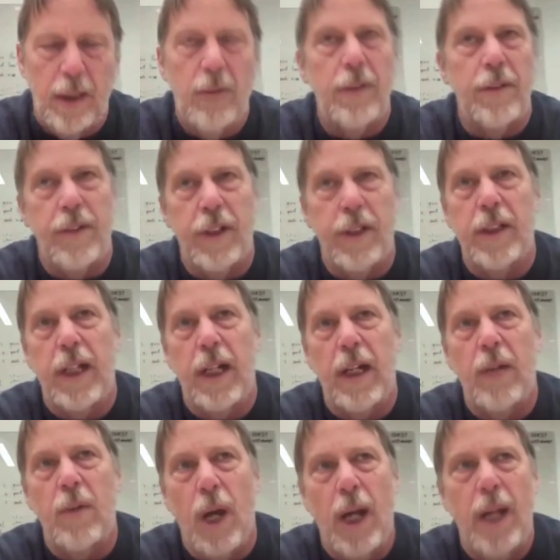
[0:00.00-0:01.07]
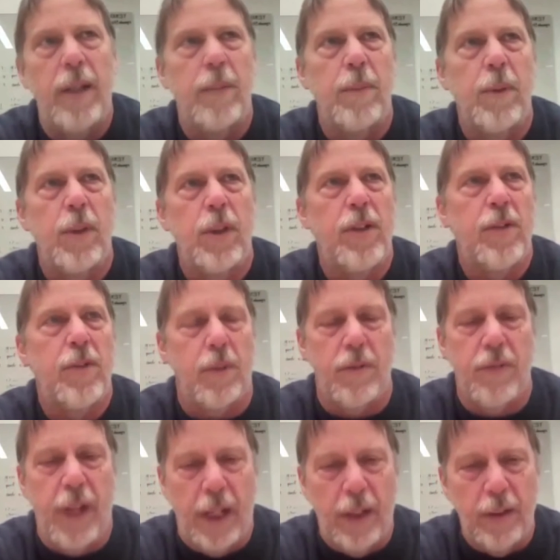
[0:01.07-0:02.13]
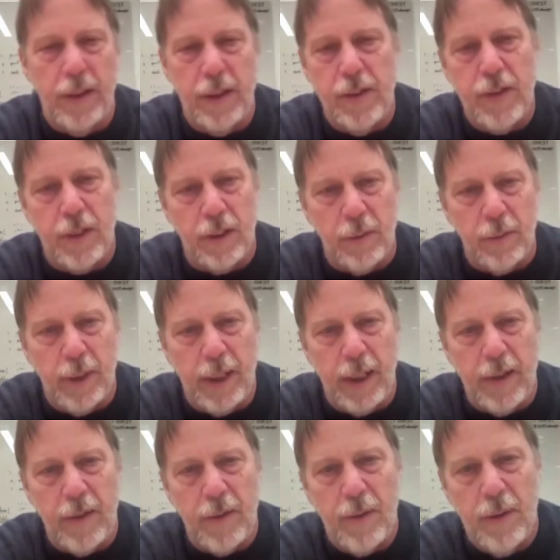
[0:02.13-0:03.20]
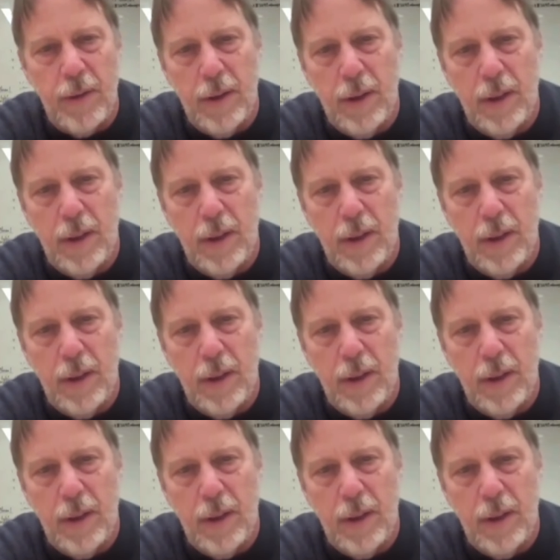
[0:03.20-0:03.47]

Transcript: We figured out why the boards were failing in certain ways.